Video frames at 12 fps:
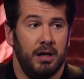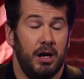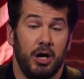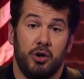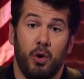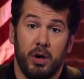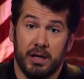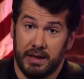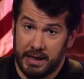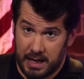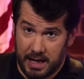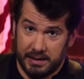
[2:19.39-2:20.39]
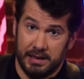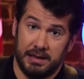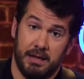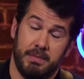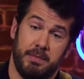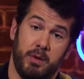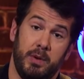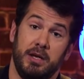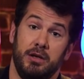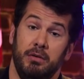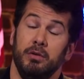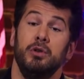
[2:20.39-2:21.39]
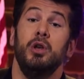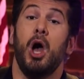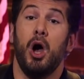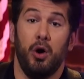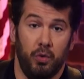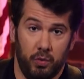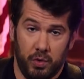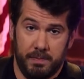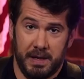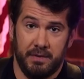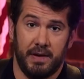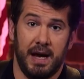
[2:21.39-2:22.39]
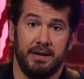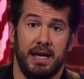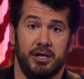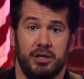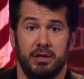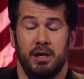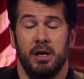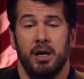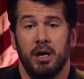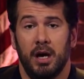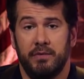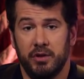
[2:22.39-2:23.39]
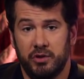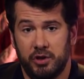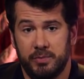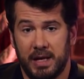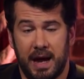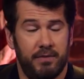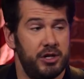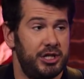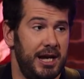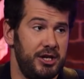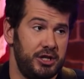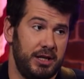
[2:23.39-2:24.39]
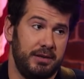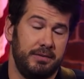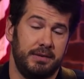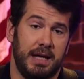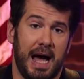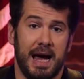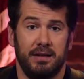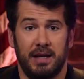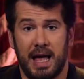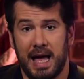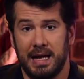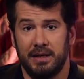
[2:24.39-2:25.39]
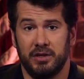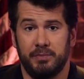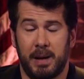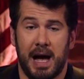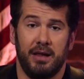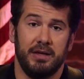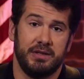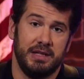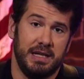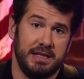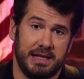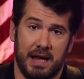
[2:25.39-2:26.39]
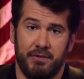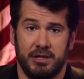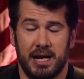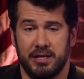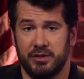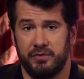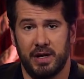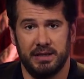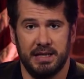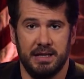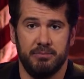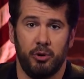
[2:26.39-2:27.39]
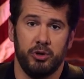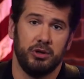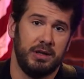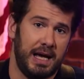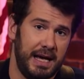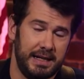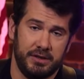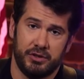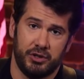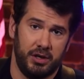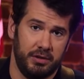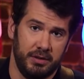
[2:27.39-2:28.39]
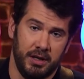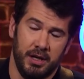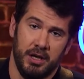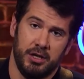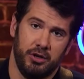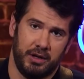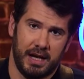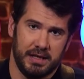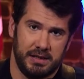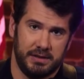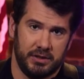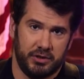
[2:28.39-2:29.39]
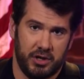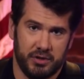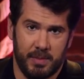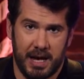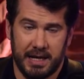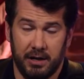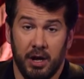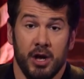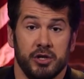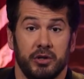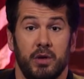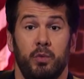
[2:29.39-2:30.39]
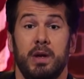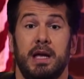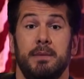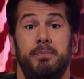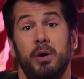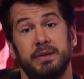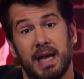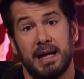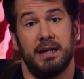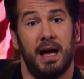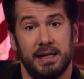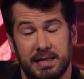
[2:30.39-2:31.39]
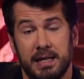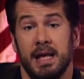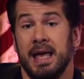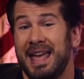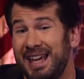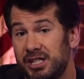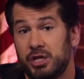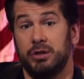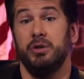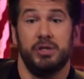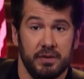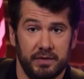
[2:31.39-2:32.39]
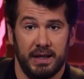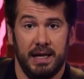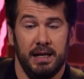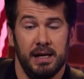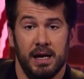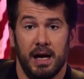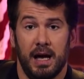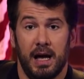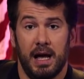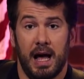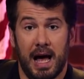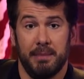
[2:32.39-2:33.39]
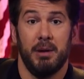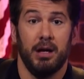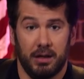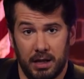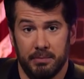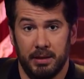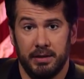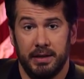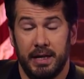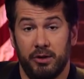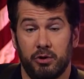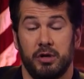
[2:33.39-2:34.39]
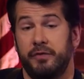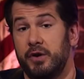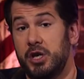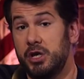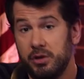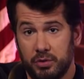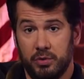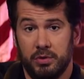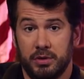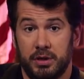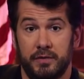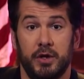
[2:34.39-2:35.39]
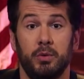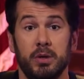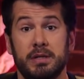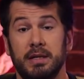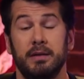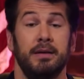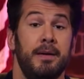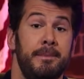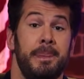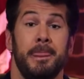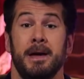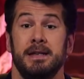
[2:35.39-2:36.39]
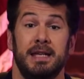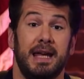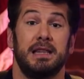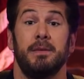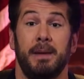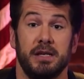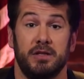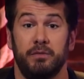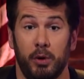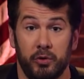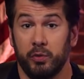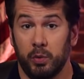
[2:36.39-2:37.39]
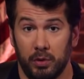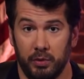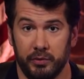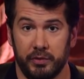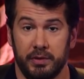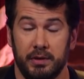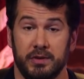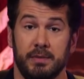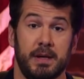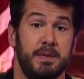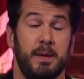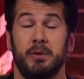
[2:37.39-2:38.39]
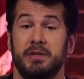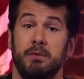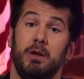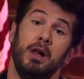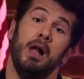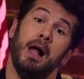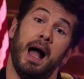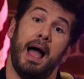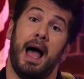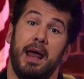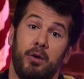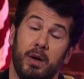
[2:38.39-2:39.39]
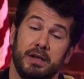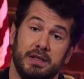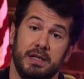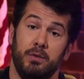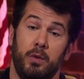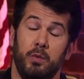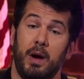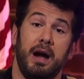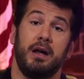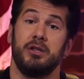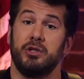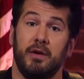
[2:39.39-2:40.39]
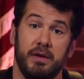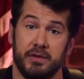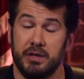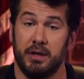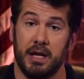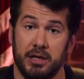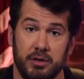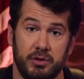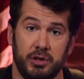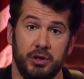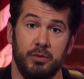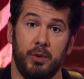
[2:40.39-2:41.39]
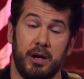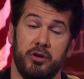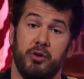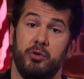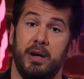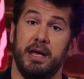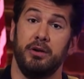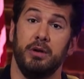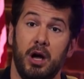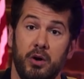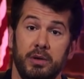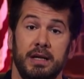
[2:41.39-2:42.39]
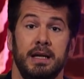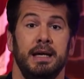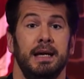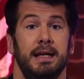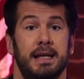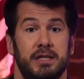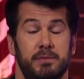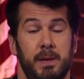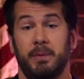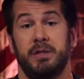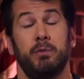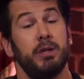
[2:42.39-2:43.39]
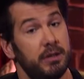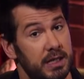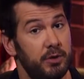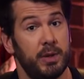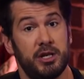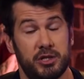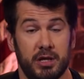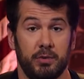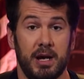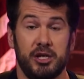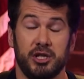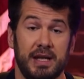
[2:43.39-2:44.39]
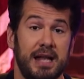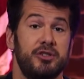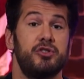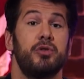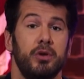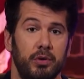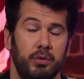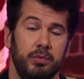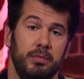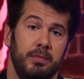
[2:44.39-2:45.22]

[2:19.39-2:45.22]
accordingly, content that maybe we know would be in violation of YouTube's ever-changing guidelines, policies, advertiser-friendly, borderline, insert your guess is as good as mine here, so that we can put that content exclusively on Mug Club in order for you, the viewer, to get the best of both worlds. You know, sometimes people say, well, I don't want to see, why are conservatives still on YouTube? Why don't you create your own? And then some people say, well, you need to reach the unreached, and that's true.